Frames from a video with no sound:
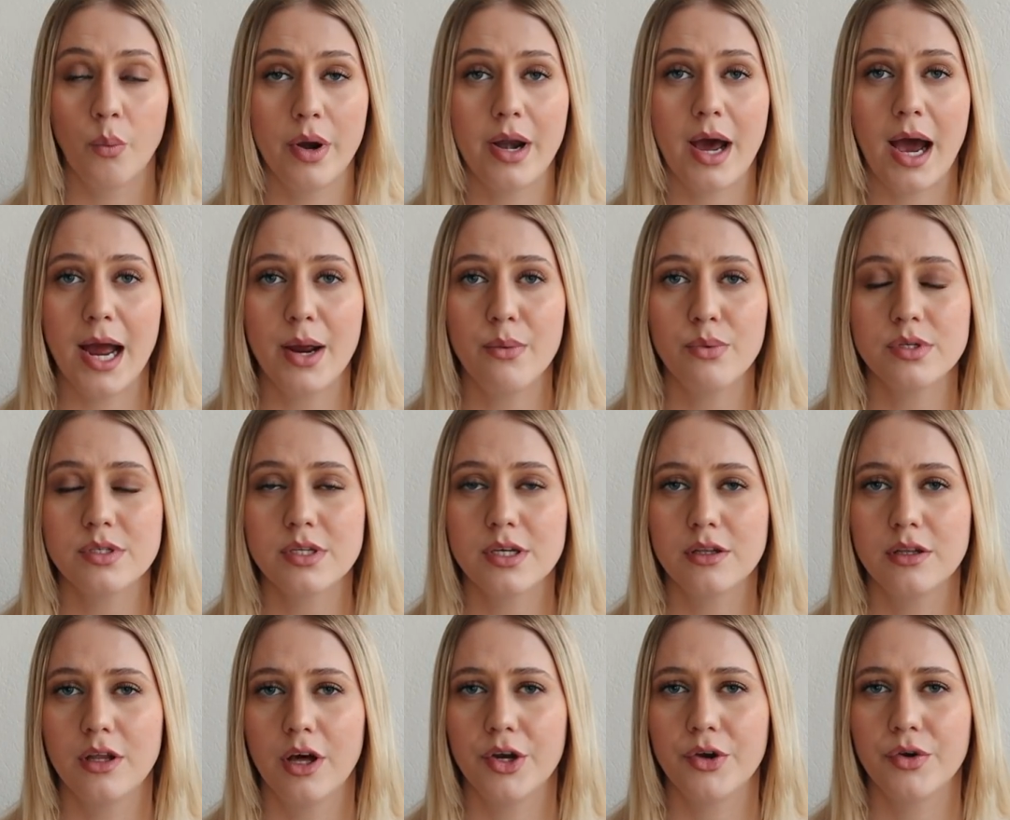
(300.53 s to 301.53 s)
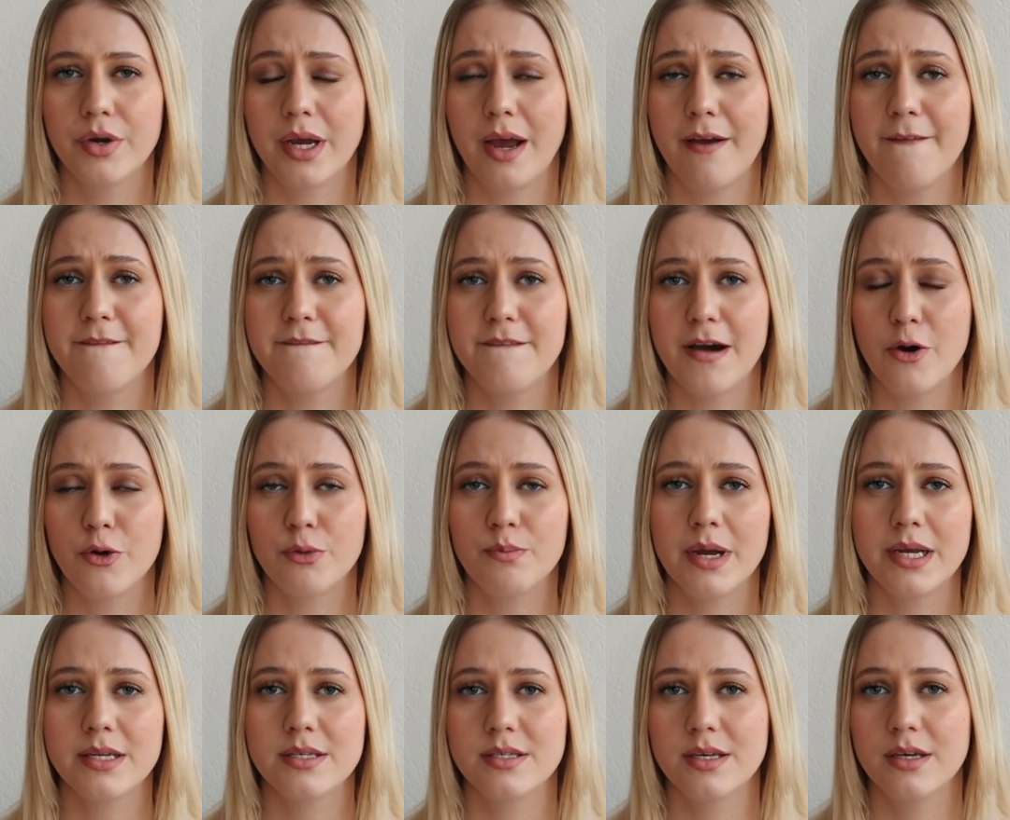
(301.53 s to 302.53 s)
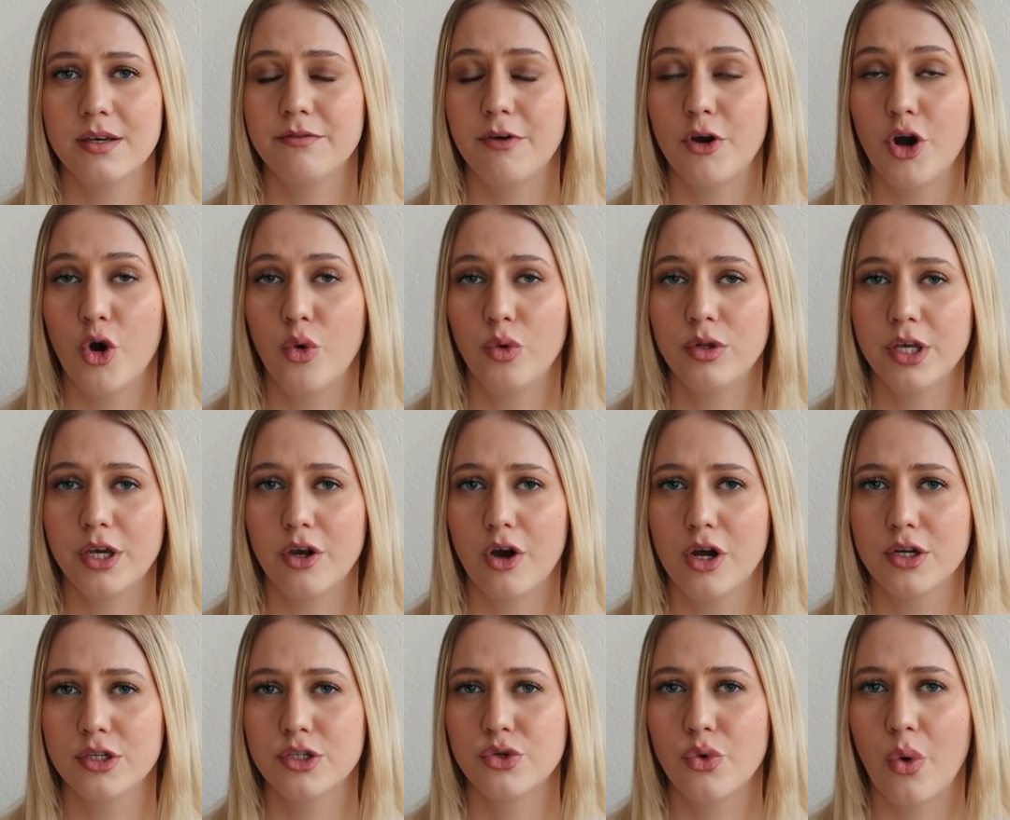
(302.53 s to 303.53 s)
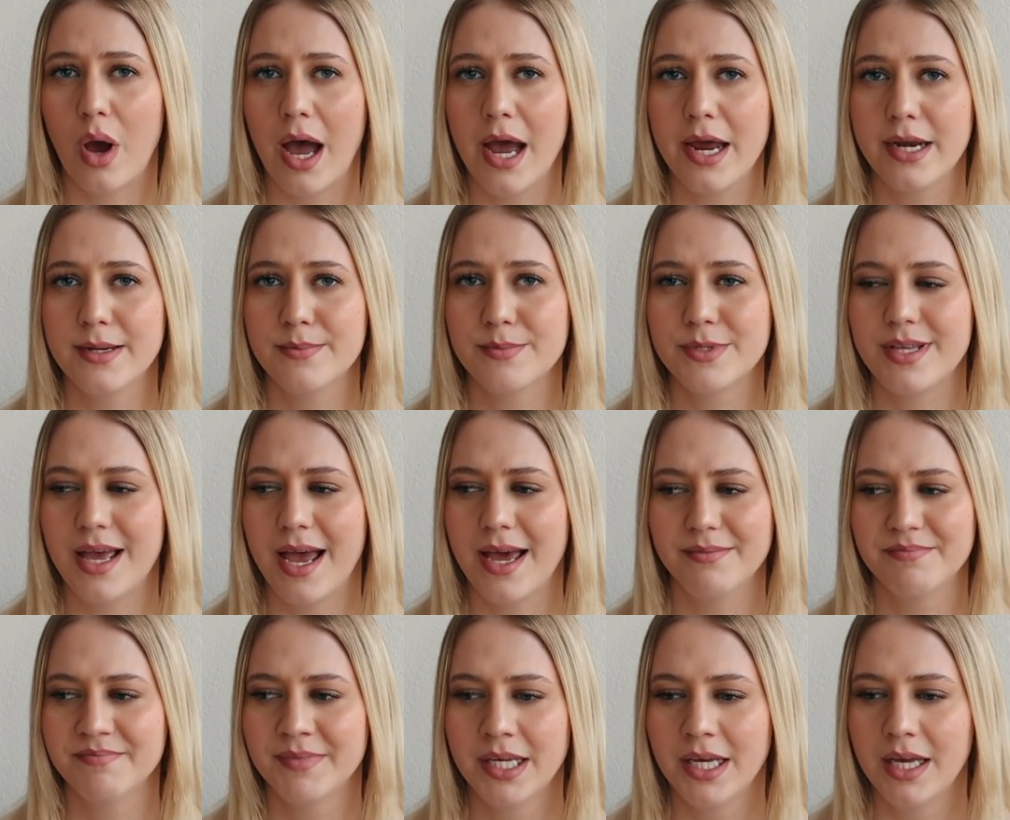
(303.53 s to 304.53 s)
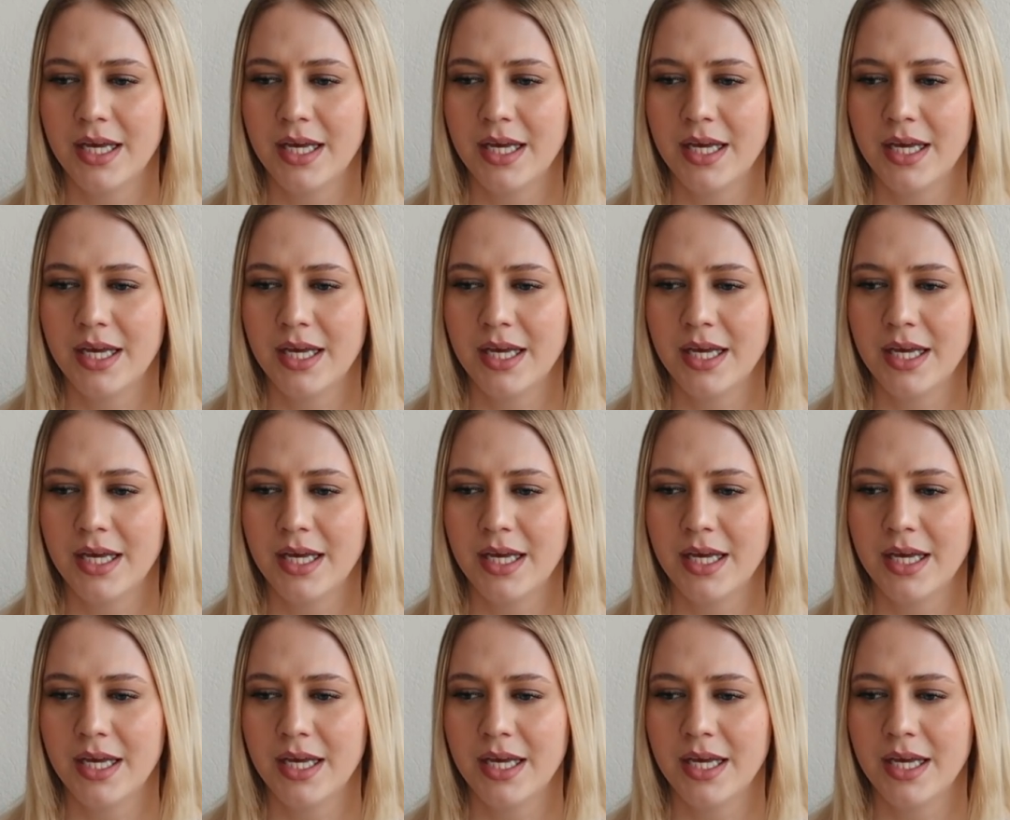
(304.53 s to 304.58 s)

When I was decluttering, I found myself holding on to items that